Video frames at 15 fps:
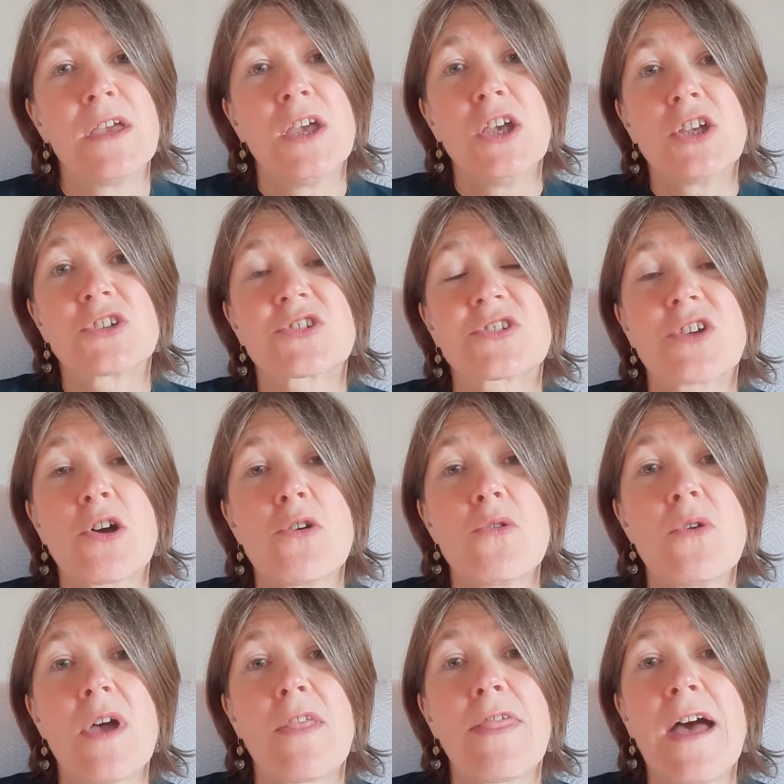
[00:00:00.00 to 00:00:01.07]

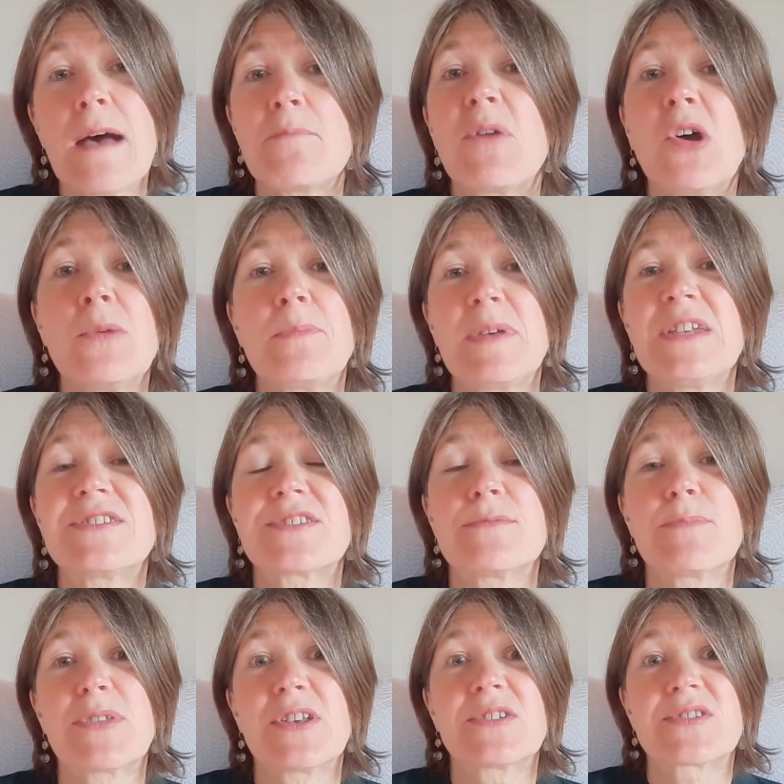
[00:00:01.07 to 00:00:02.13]
So that might be
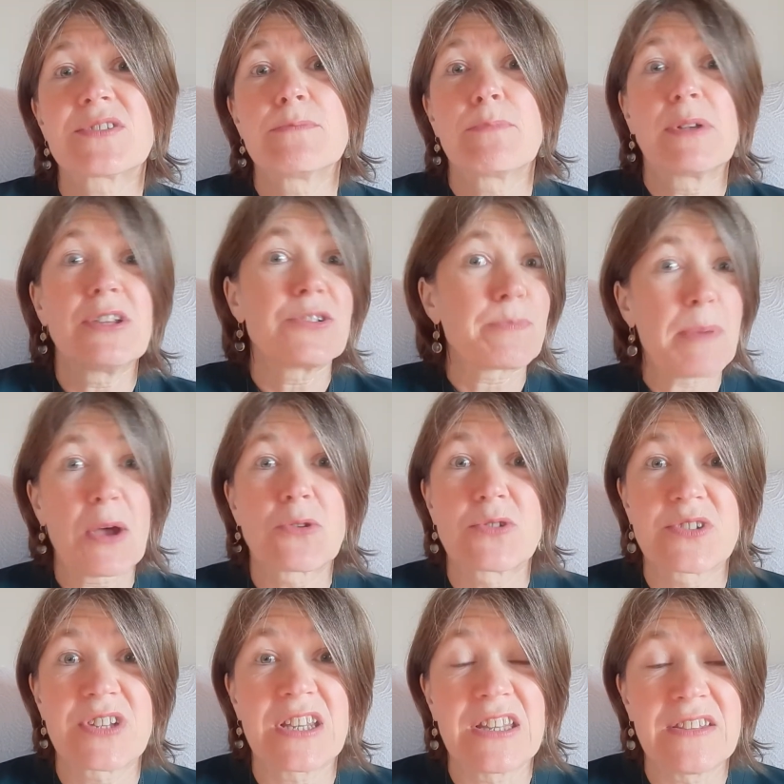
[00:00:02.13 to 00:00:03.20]
something as simple as
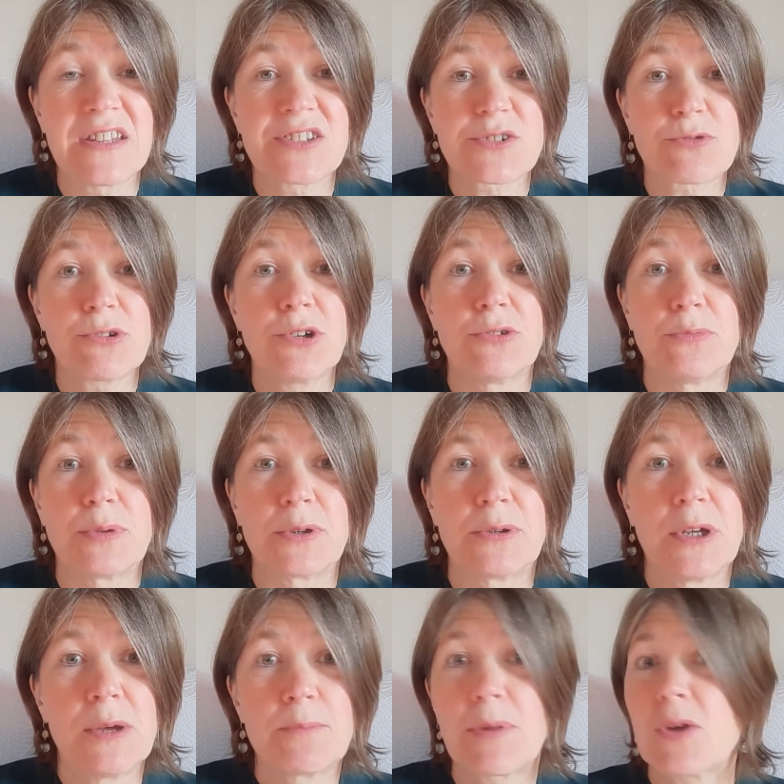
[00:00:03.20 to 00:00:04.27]
posting in this group,
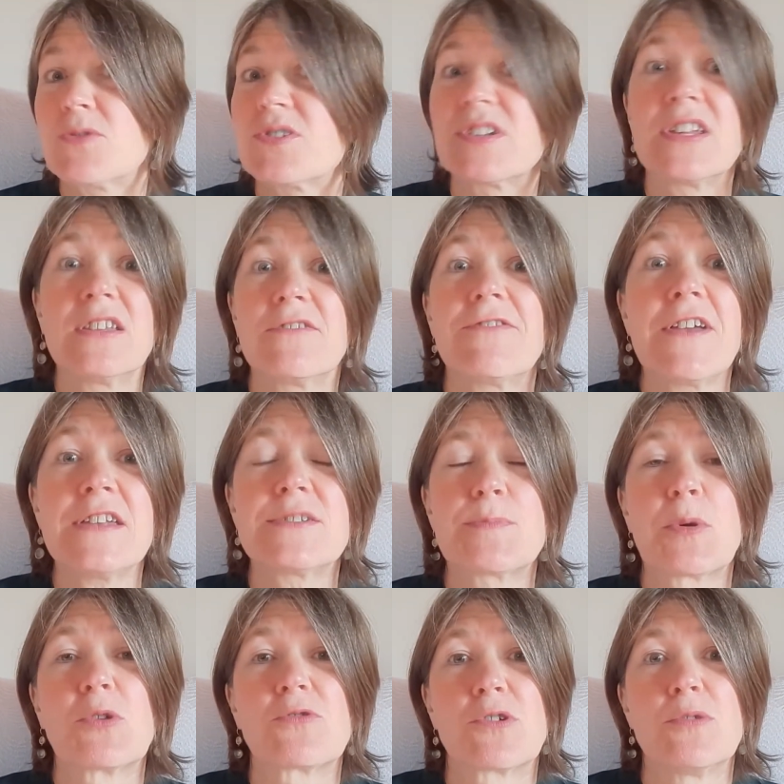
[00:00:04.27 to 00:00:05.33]
posting in the
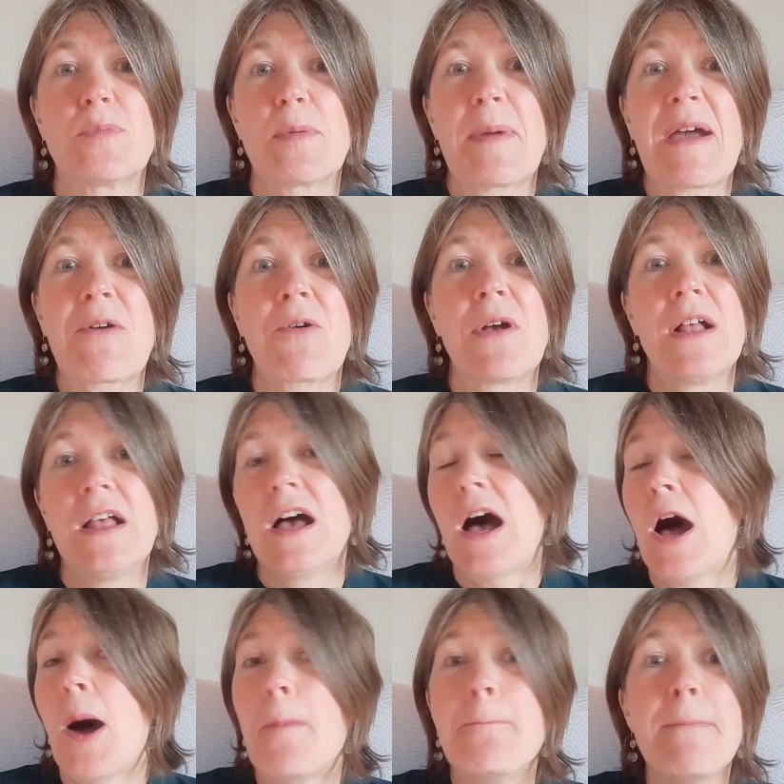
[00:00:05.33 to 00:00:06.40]
Facebook group about
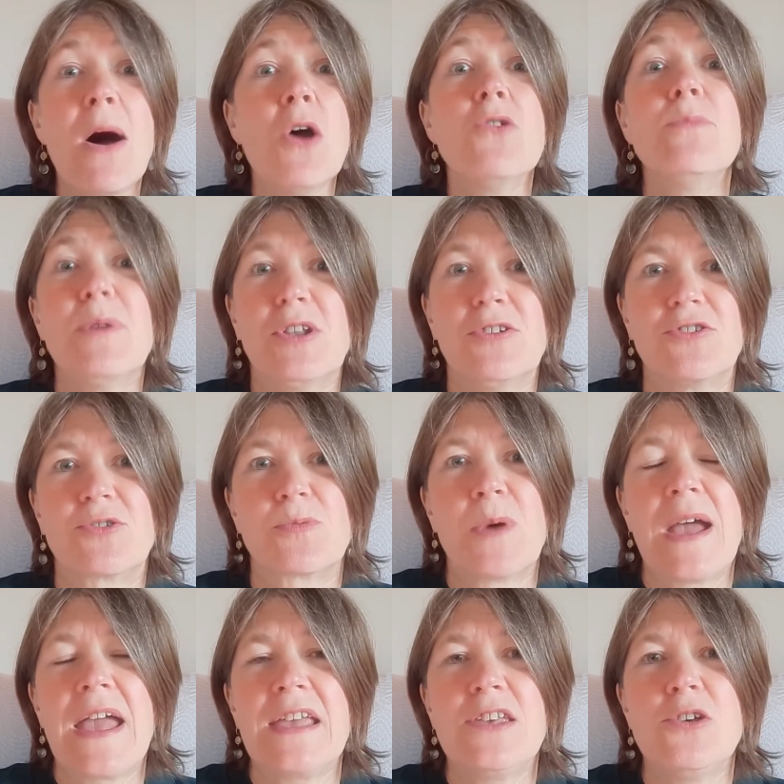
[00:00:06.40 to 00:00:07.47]
a moment
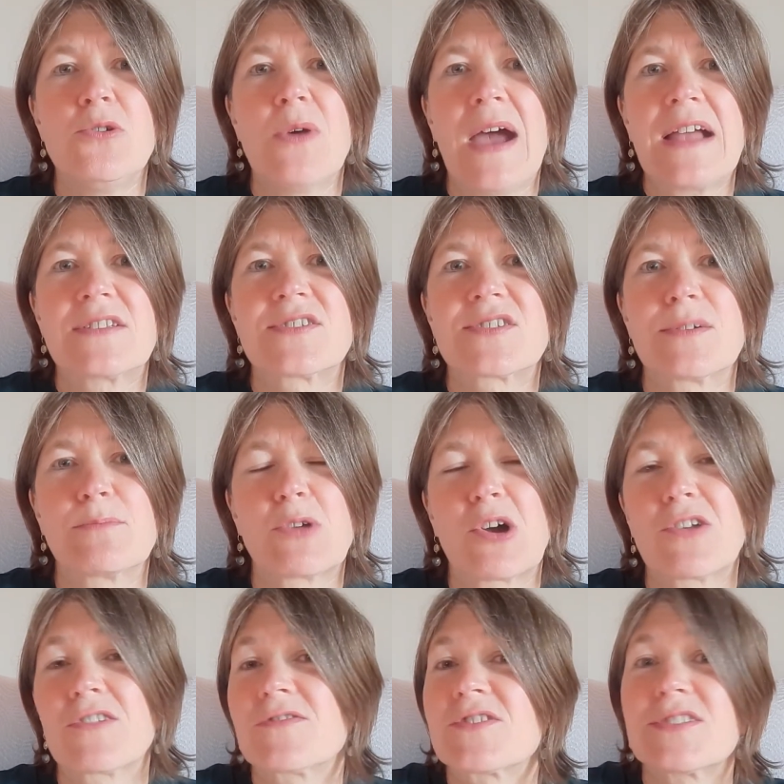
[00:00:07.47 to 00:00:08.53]
where you had some
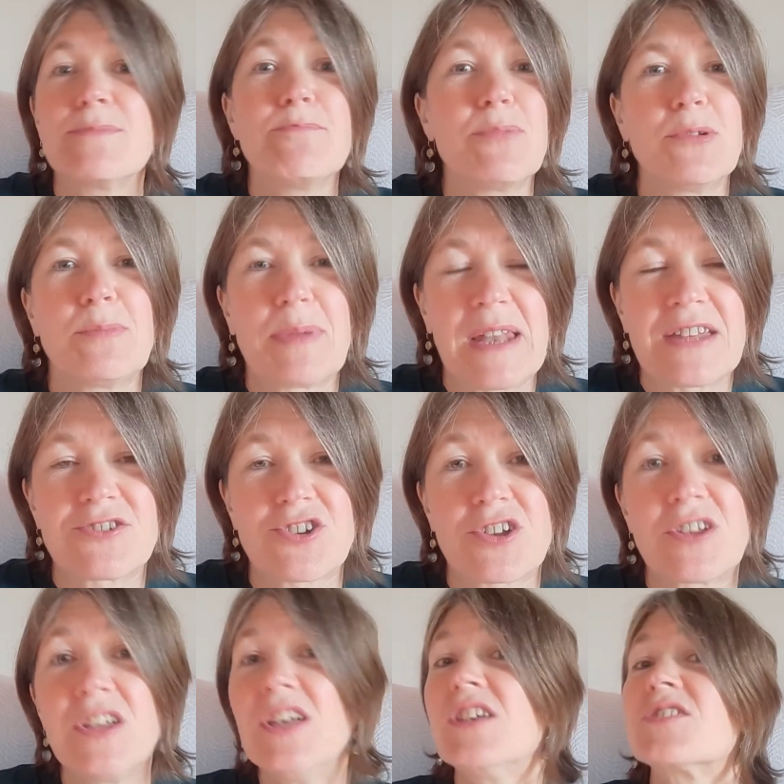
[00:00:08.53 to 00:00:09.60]
kind of simple pleasure,
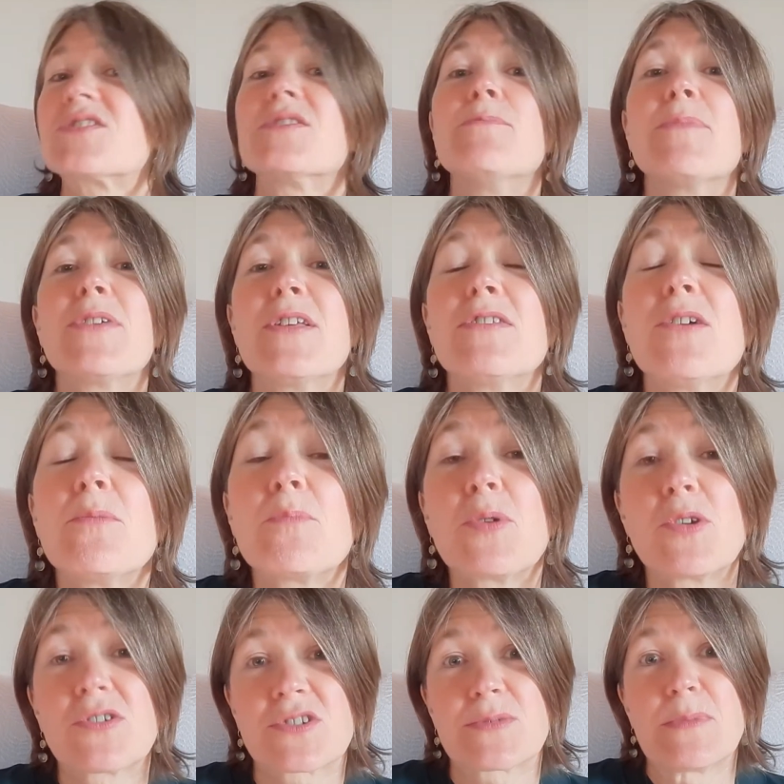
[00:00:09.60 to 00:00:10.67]
something that put
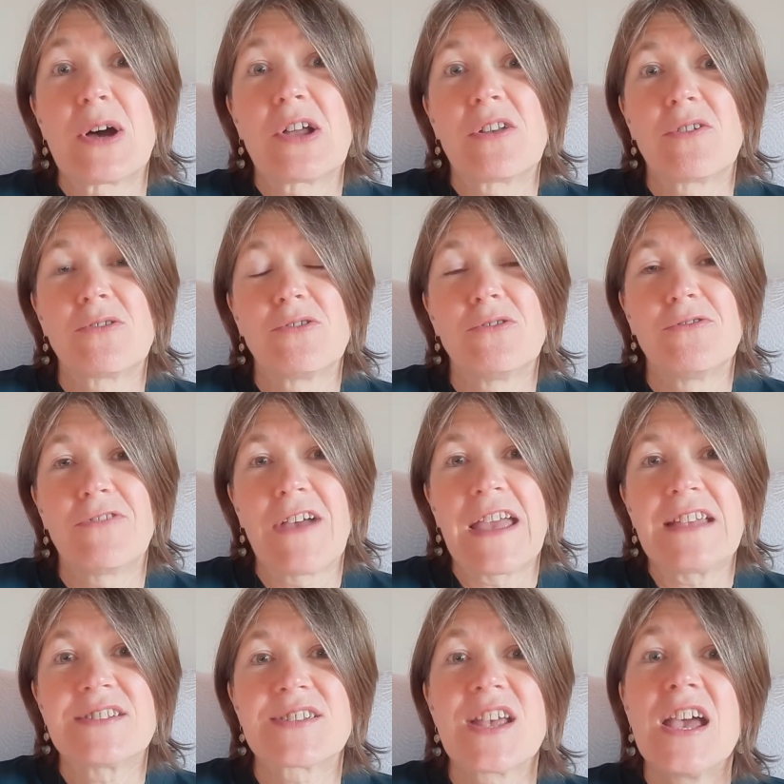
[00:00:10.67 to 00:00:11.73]
a smile on your face,